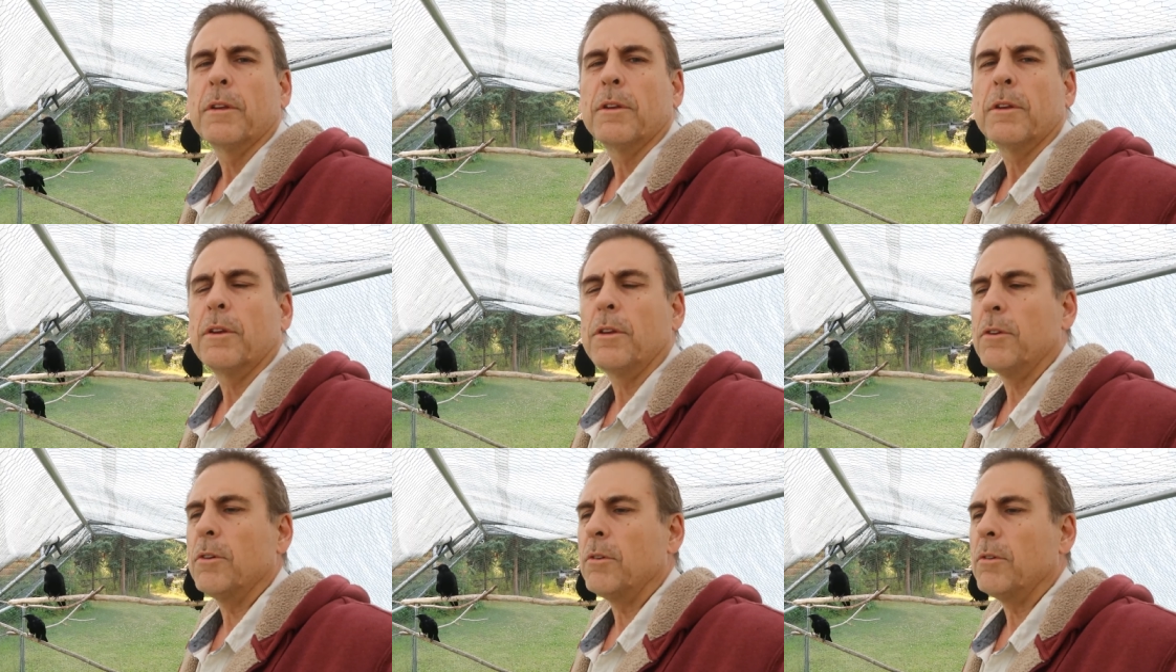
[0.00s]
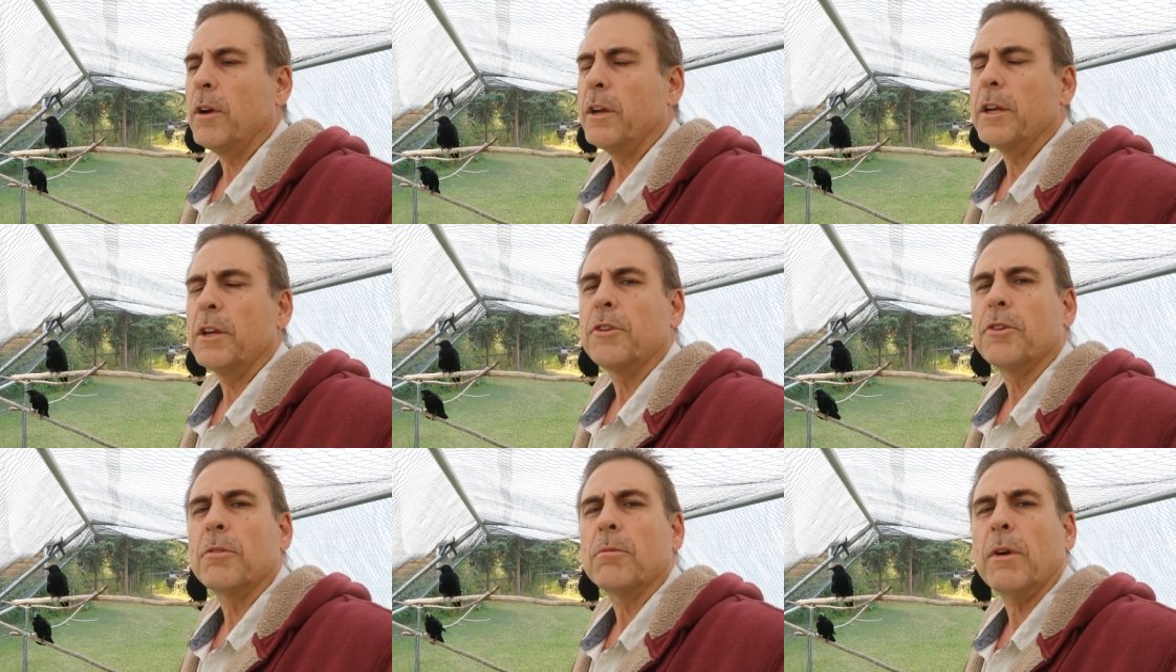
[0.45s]
You know, I
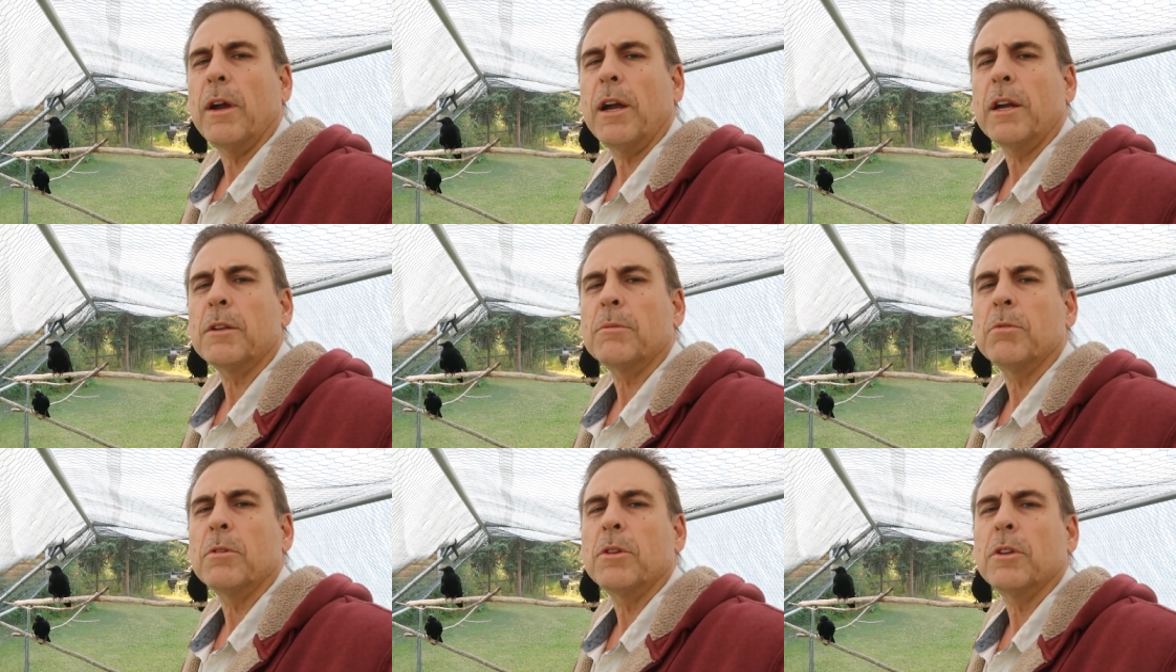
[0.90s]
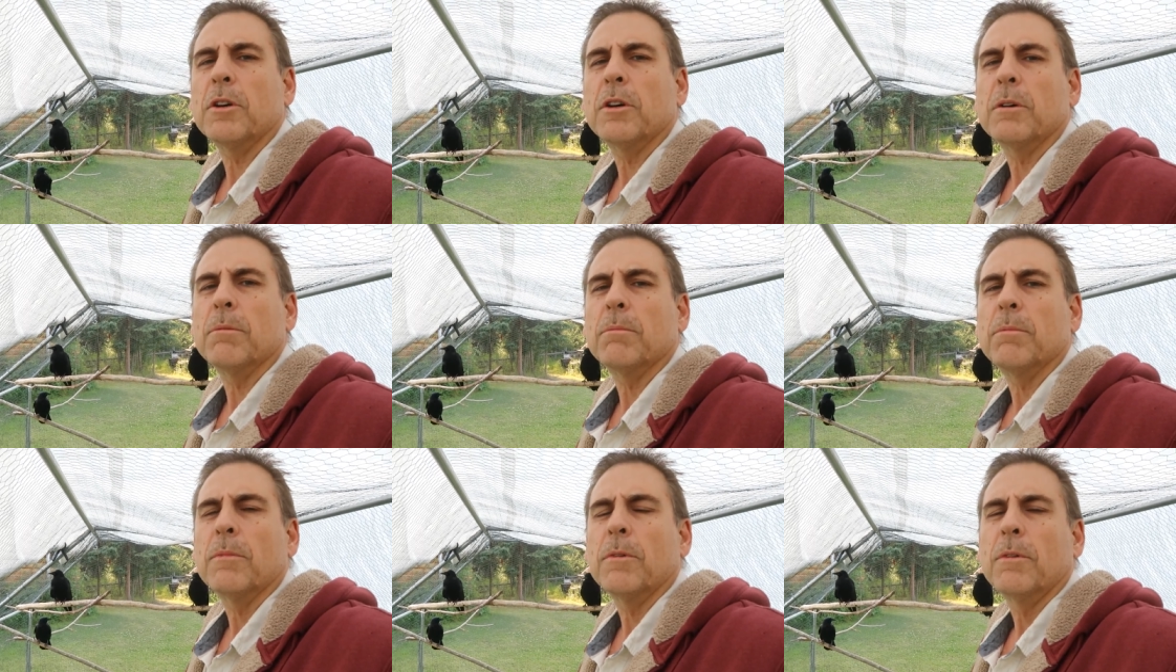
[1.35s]
interact with
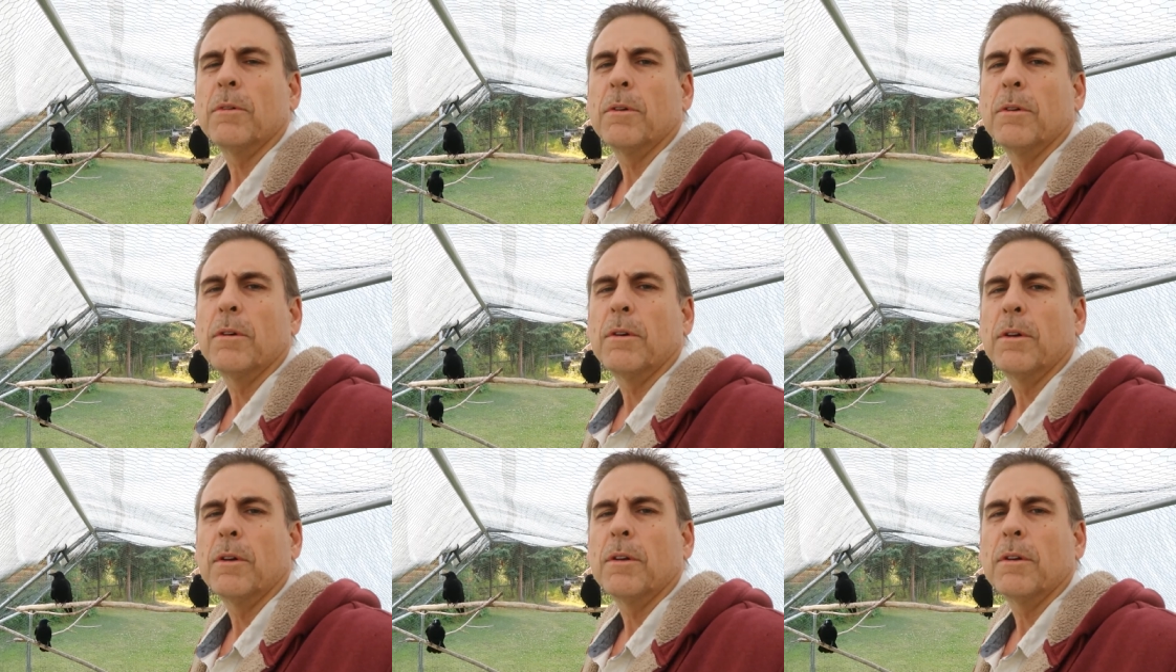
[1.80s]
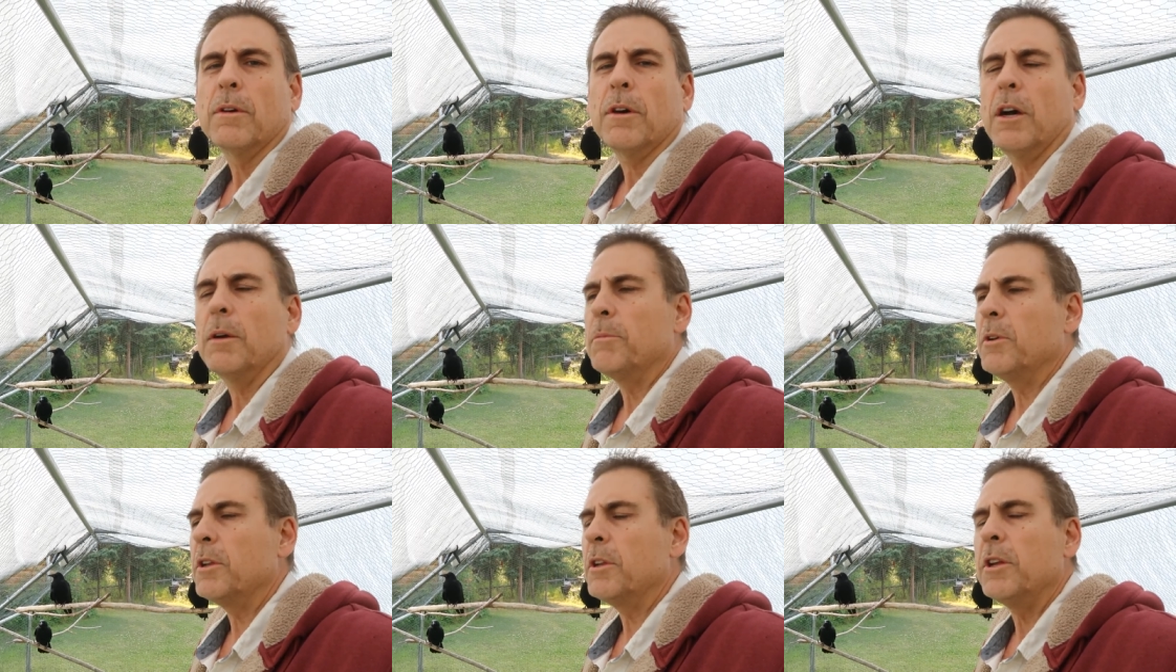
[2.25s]
them.
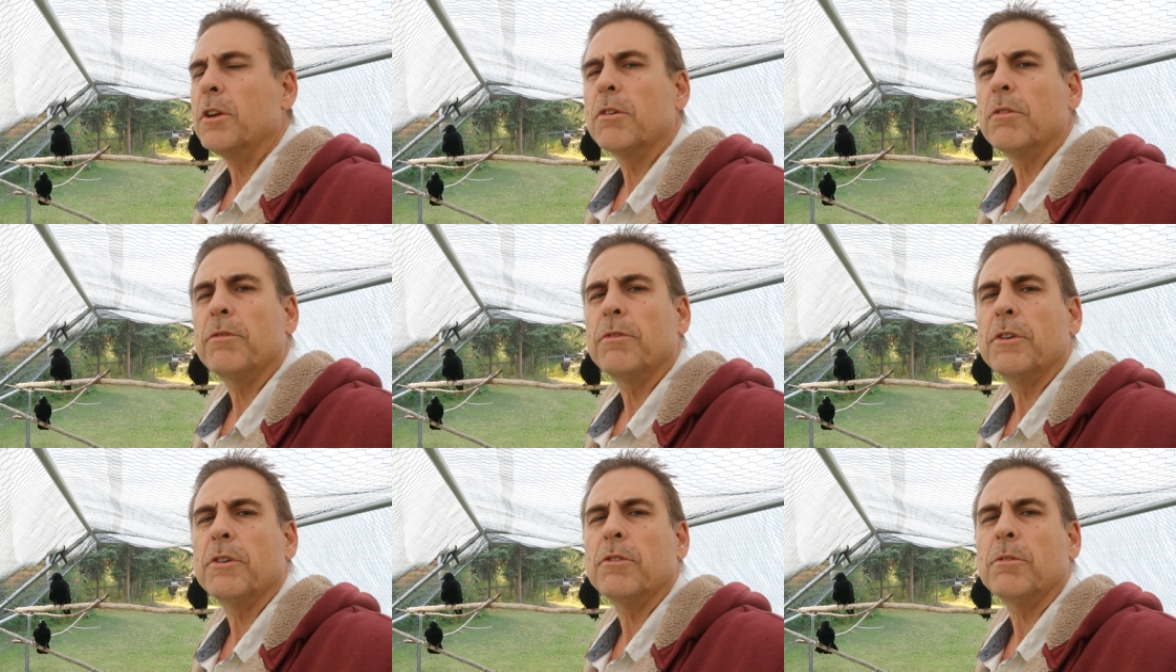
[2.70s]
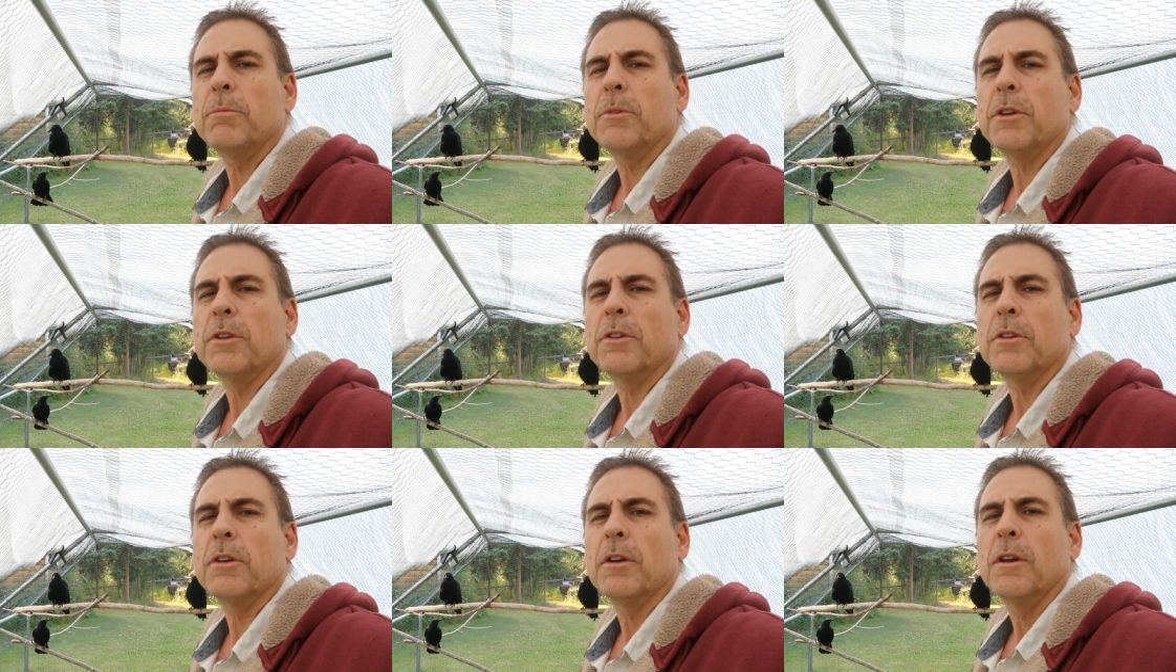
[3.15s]
I'm in here
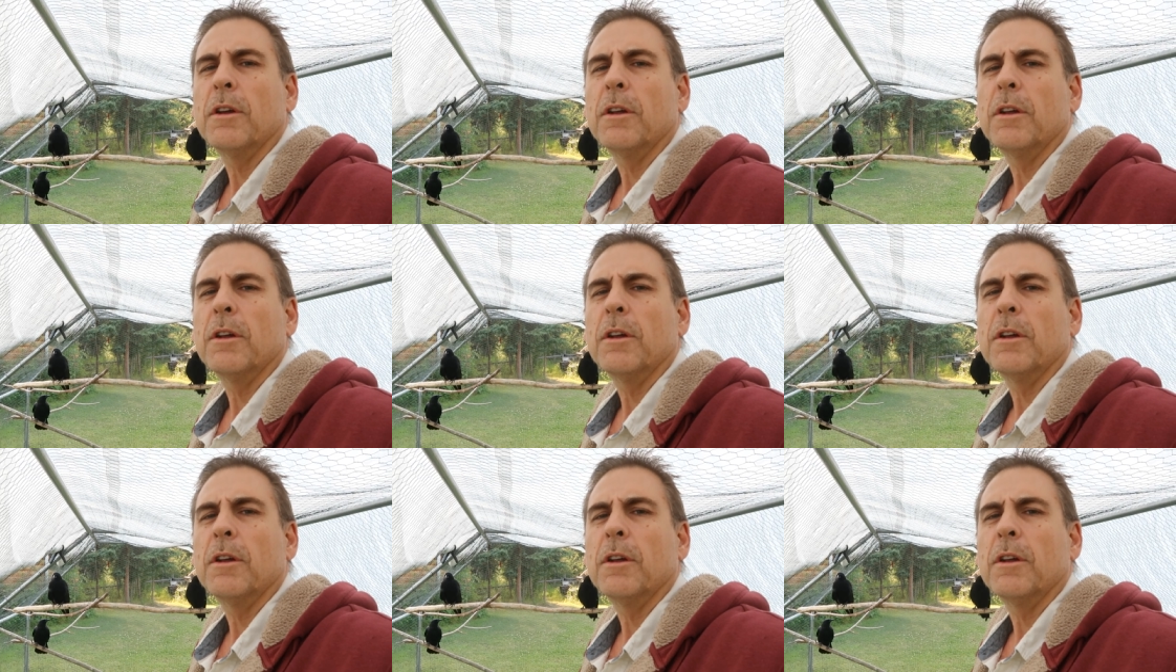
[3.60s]
filming.